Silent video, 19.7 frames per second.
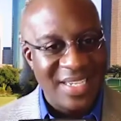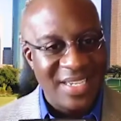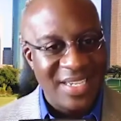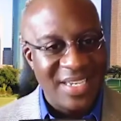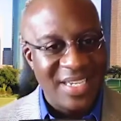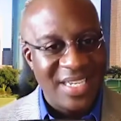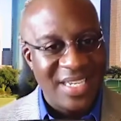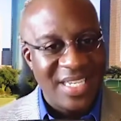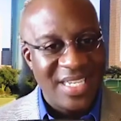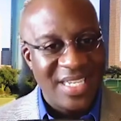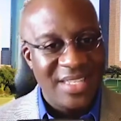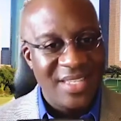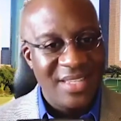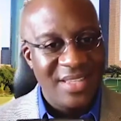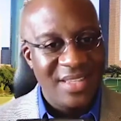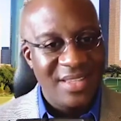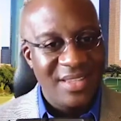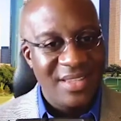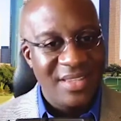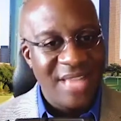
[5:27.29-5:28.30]
Yeah.
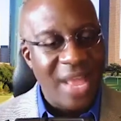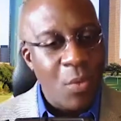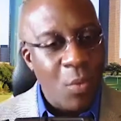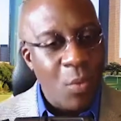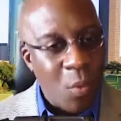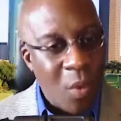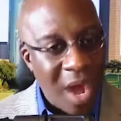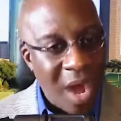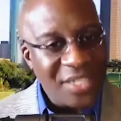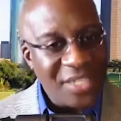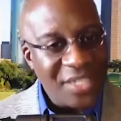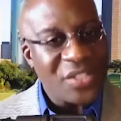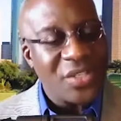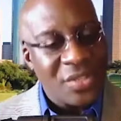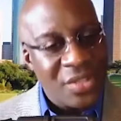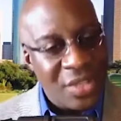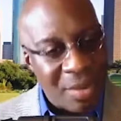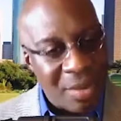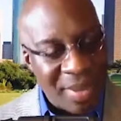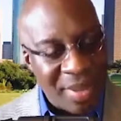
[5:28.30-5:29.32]
They
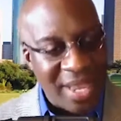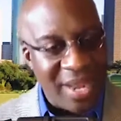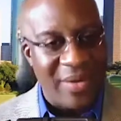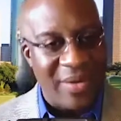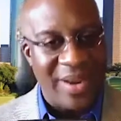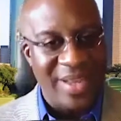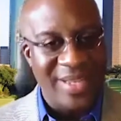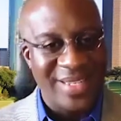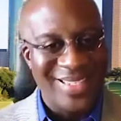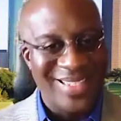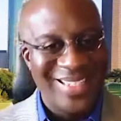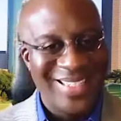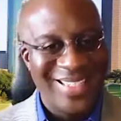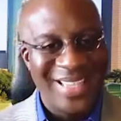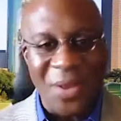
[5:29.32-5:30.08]
watched their parents.